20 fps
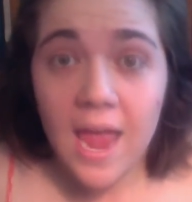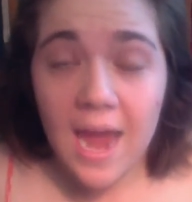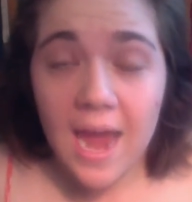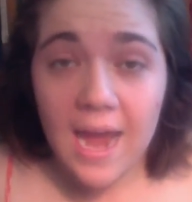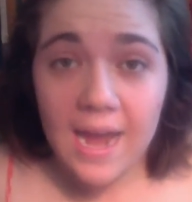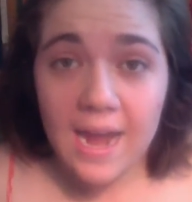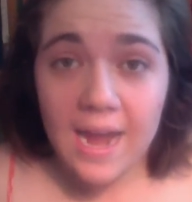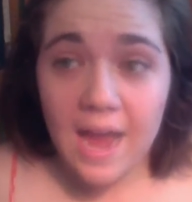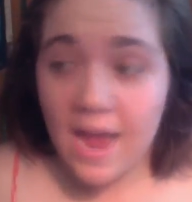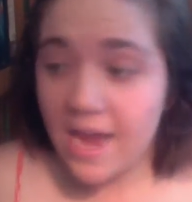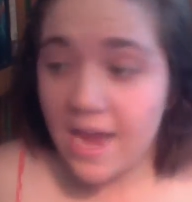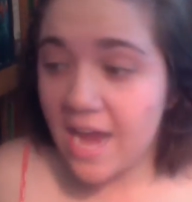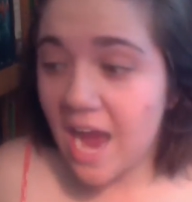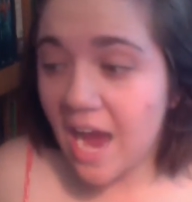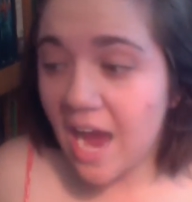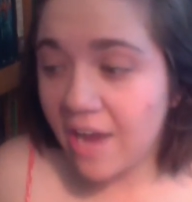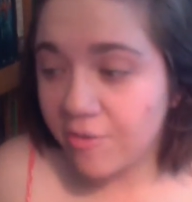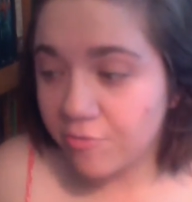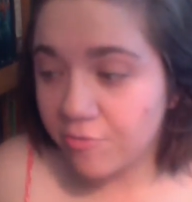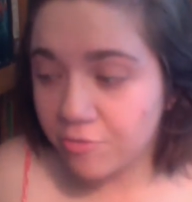And I
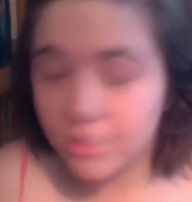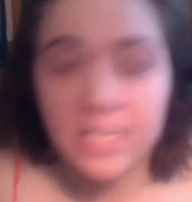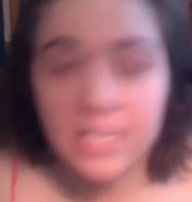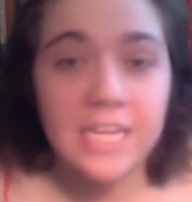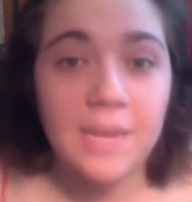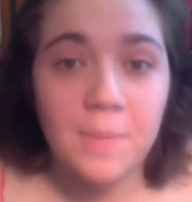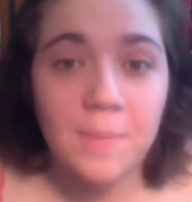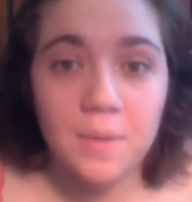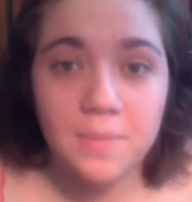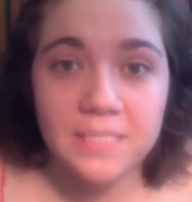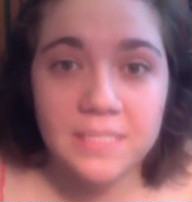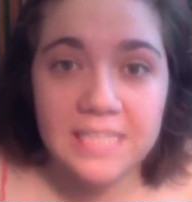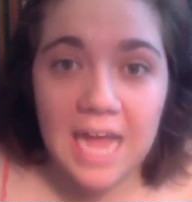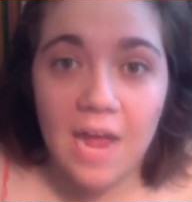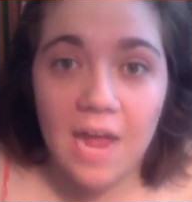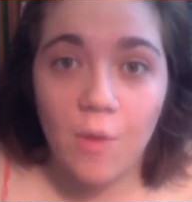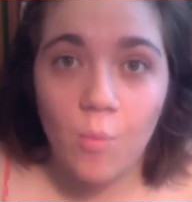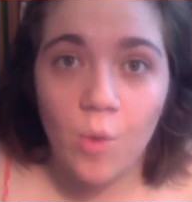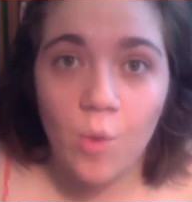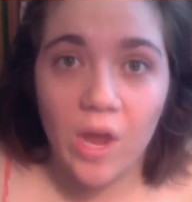really am
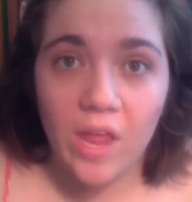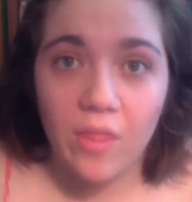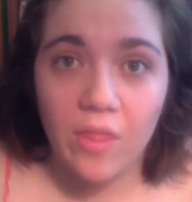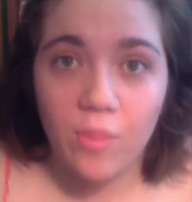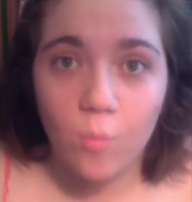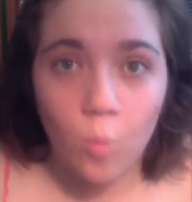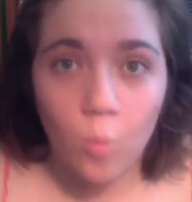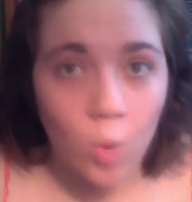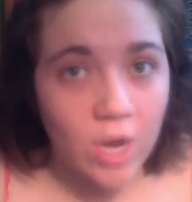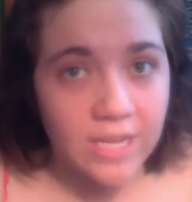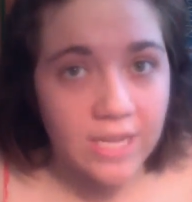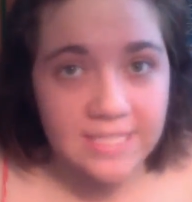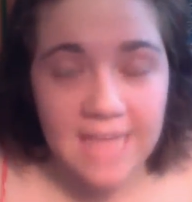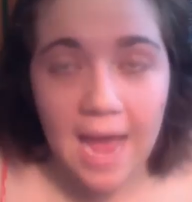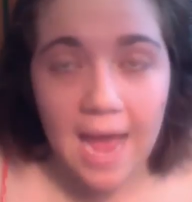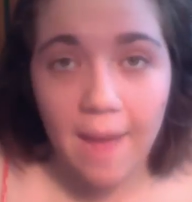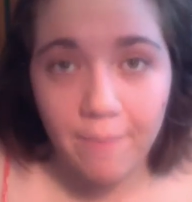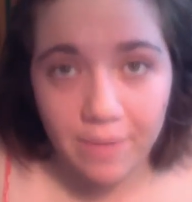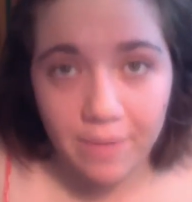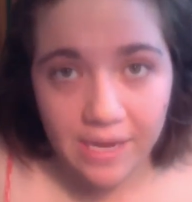upset with what is
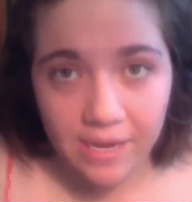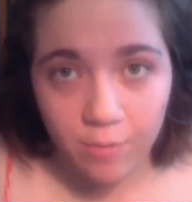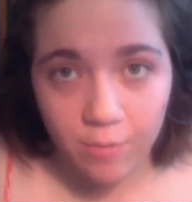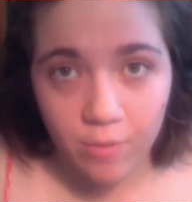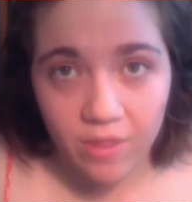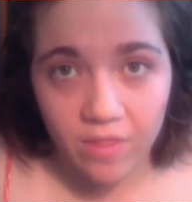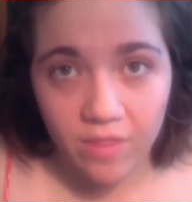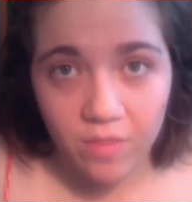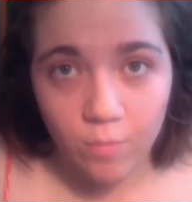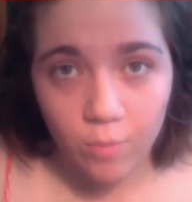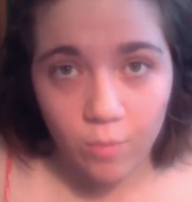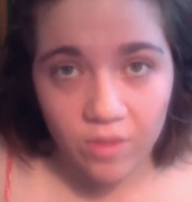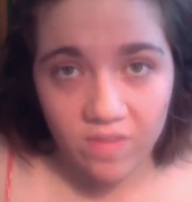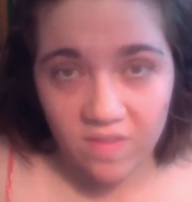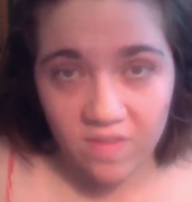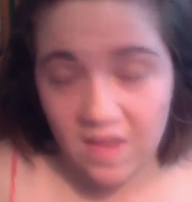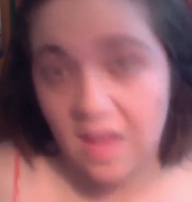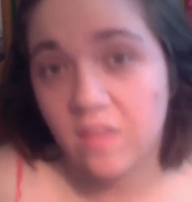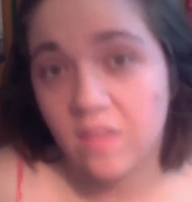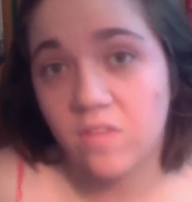happening with
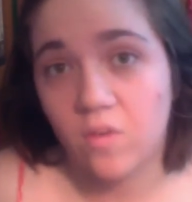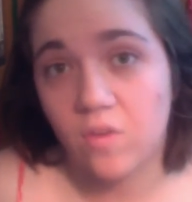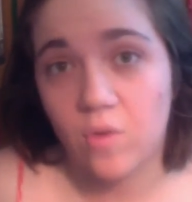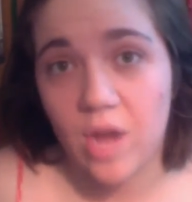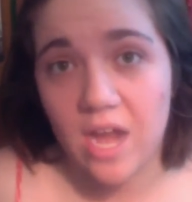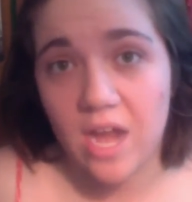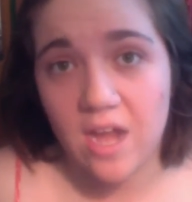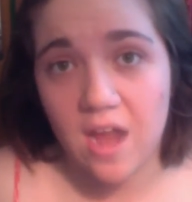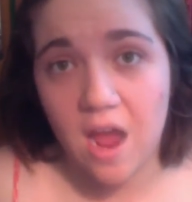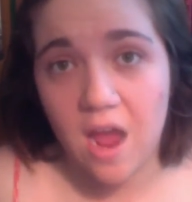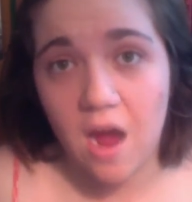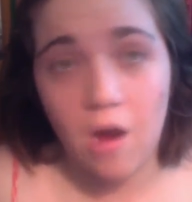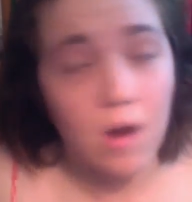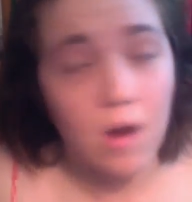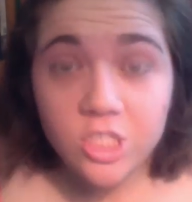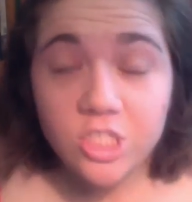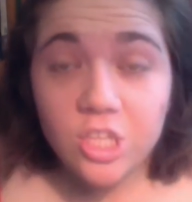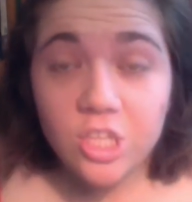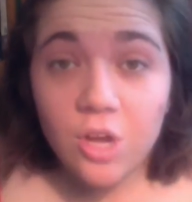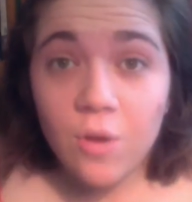Sansa right
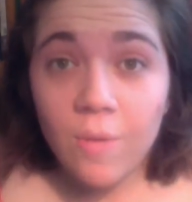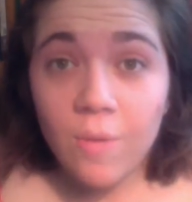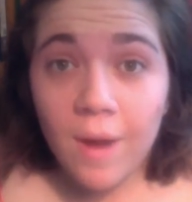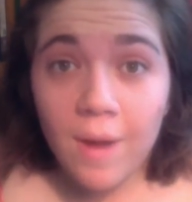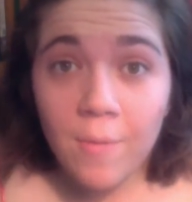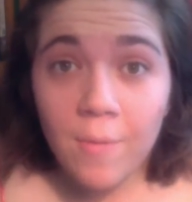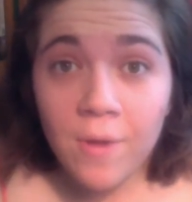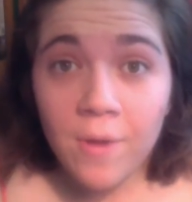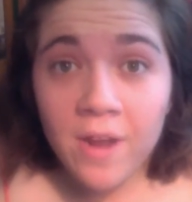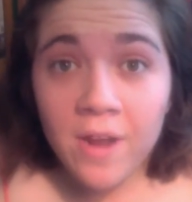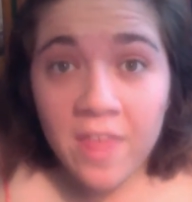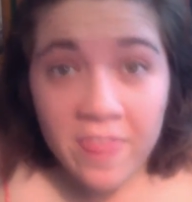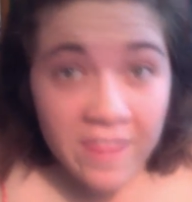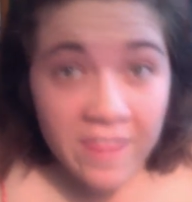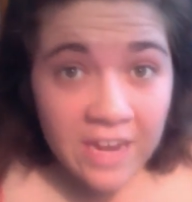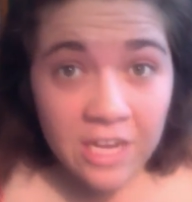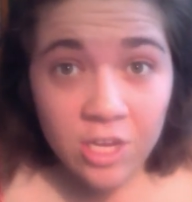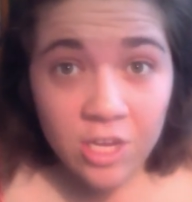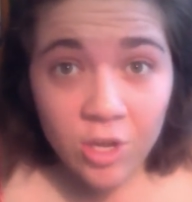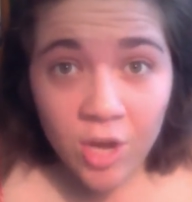now. So I want to
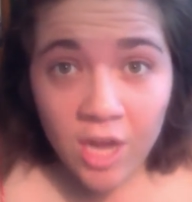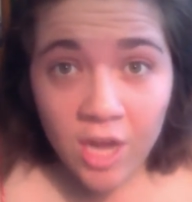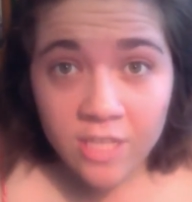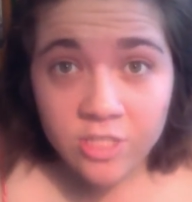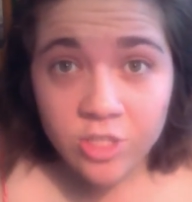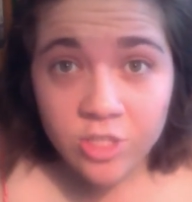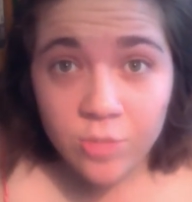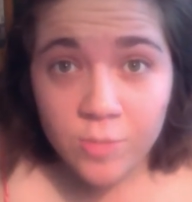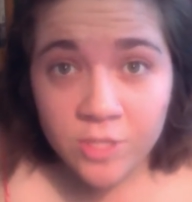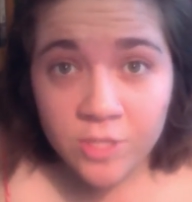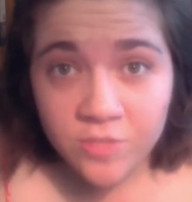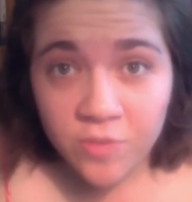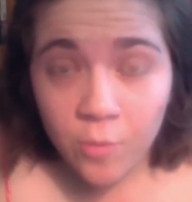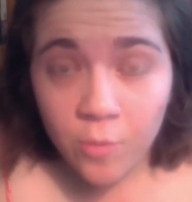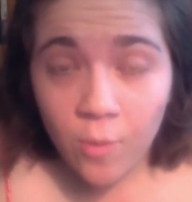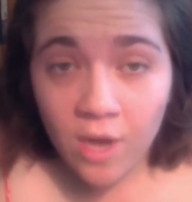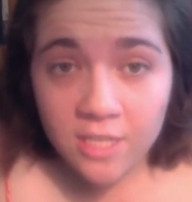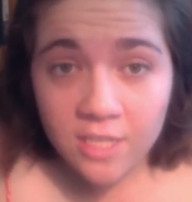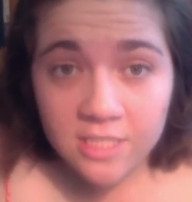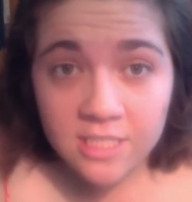thank you guys so much for
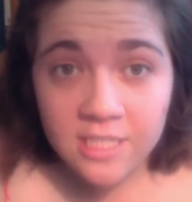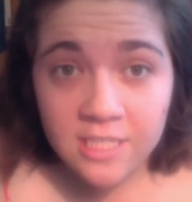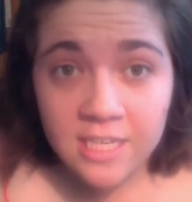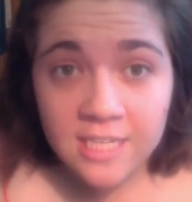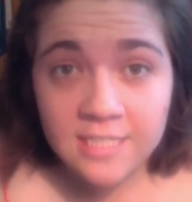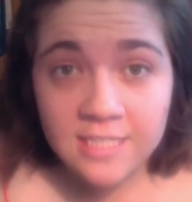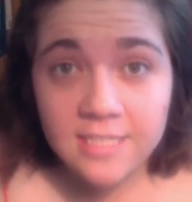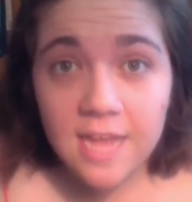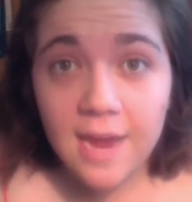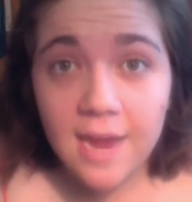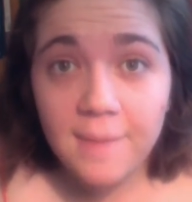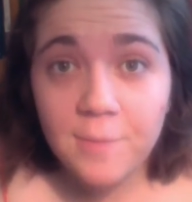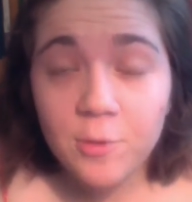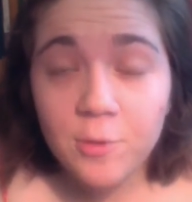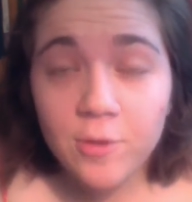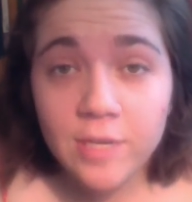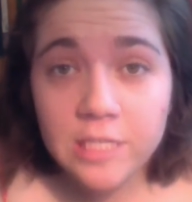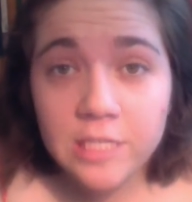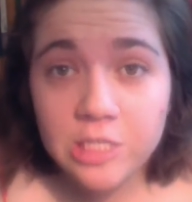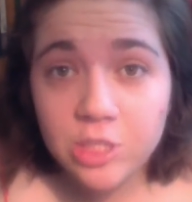watching this. I'm
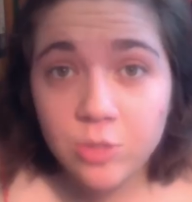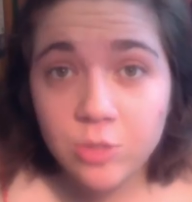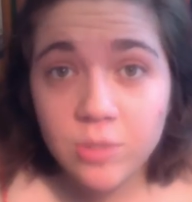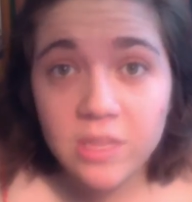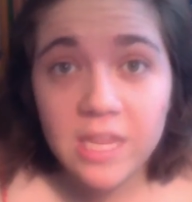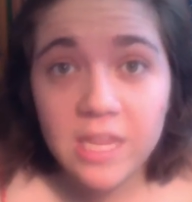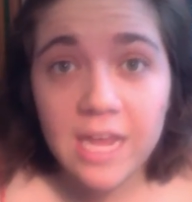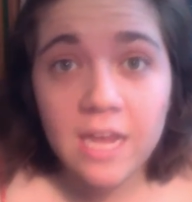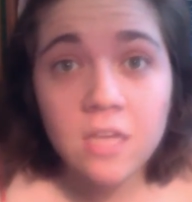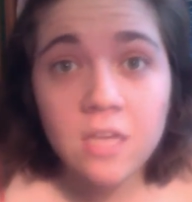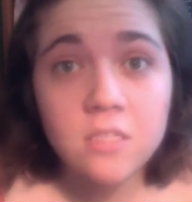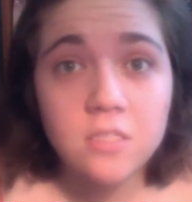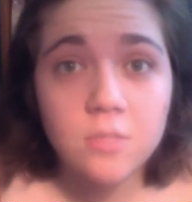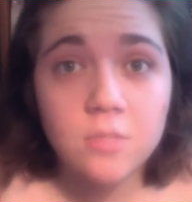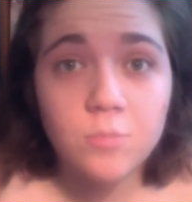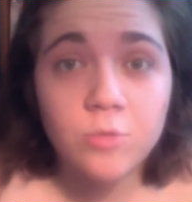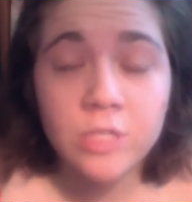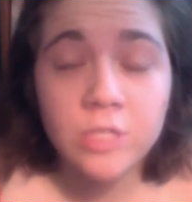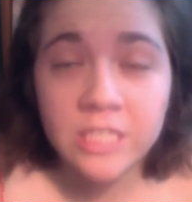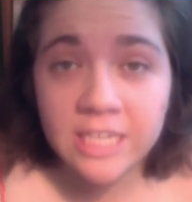going to link
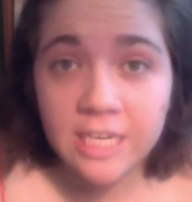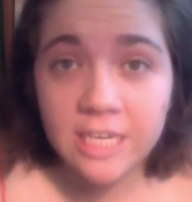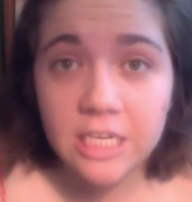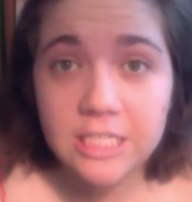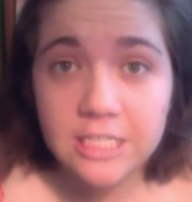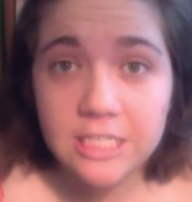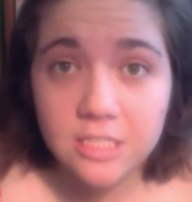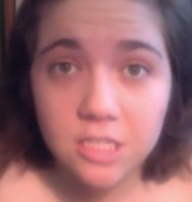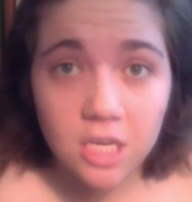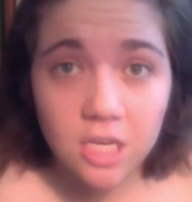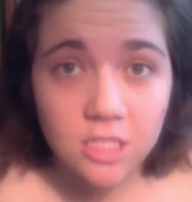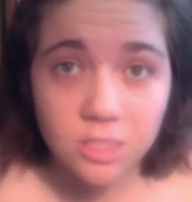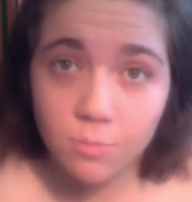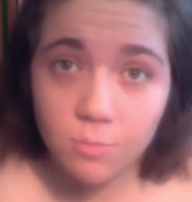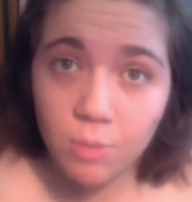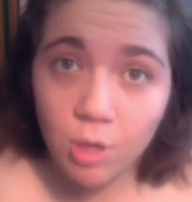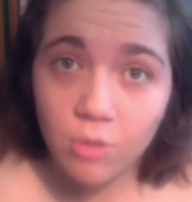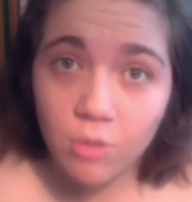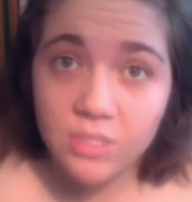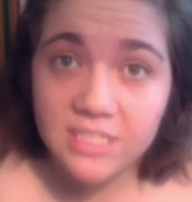some really good discussion
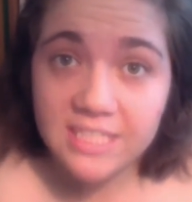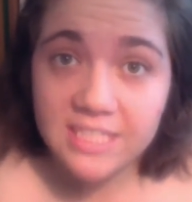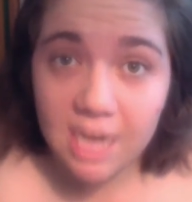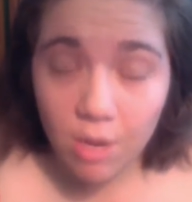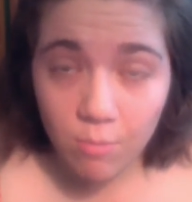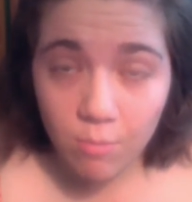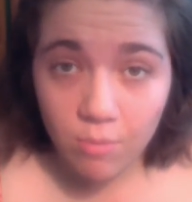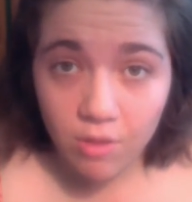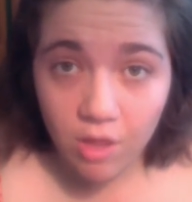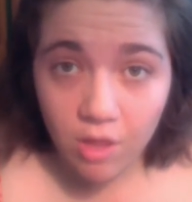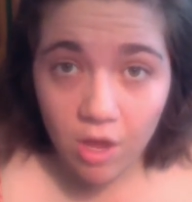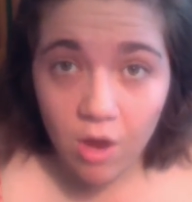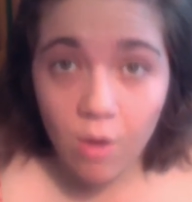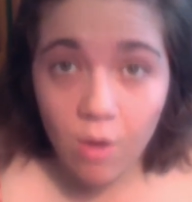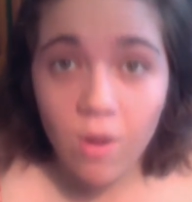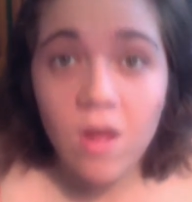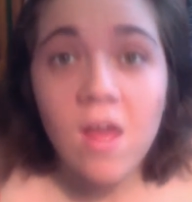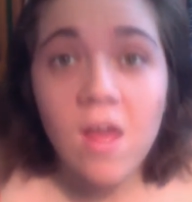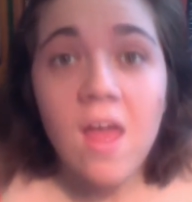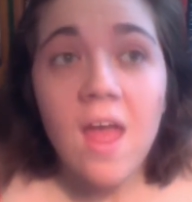posts down
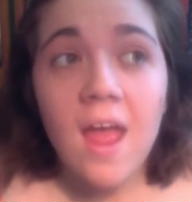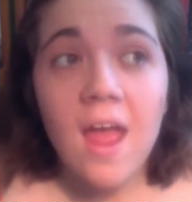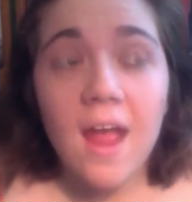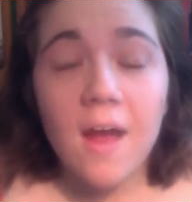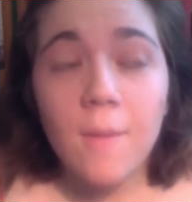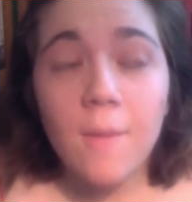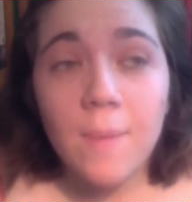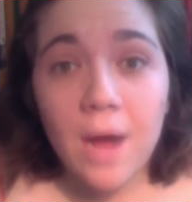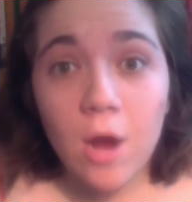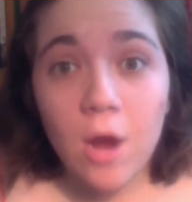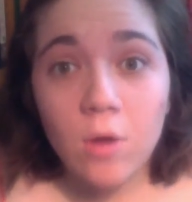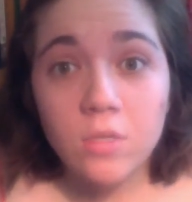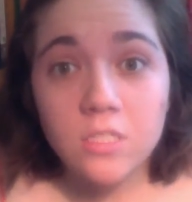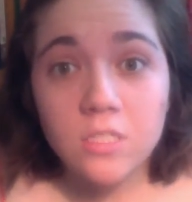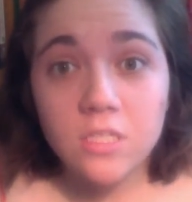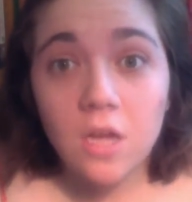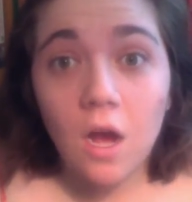below about